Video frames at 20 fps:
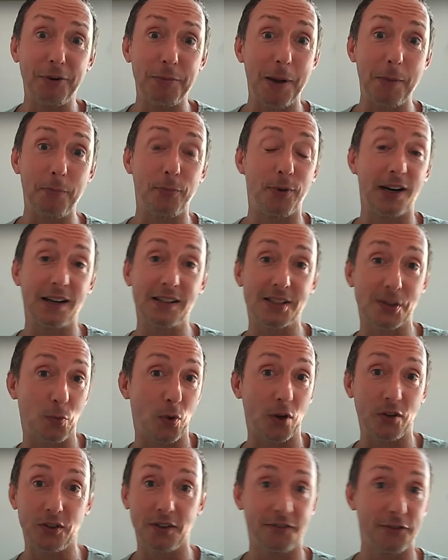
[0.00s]
remember it as a
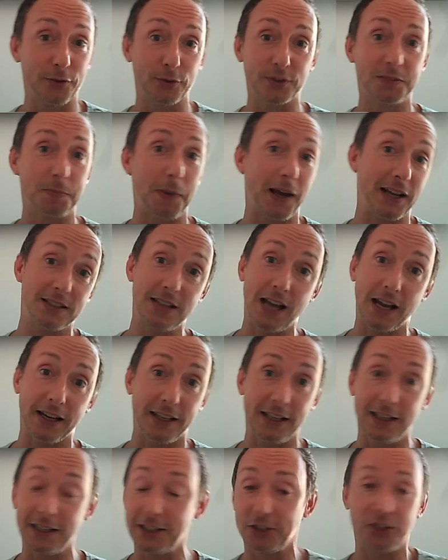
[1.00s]
wonderful,
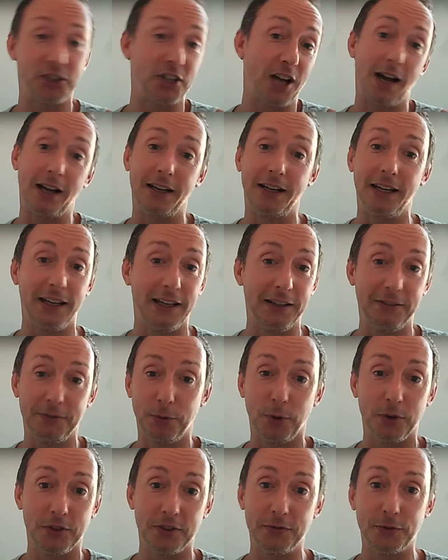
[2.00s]
spectacular, shiny,
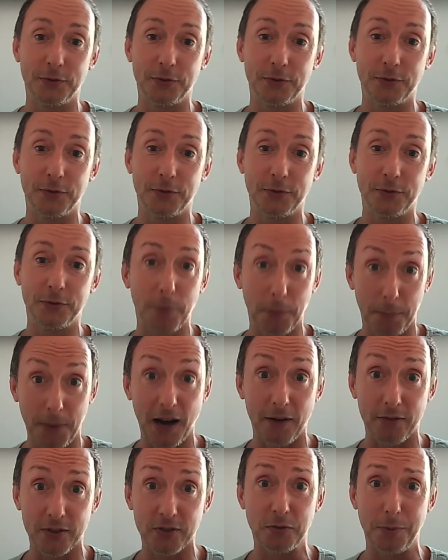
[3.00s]
wonderful time, but
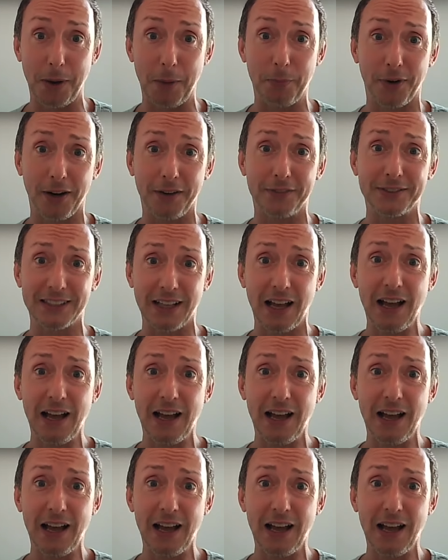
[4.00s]
parents remember it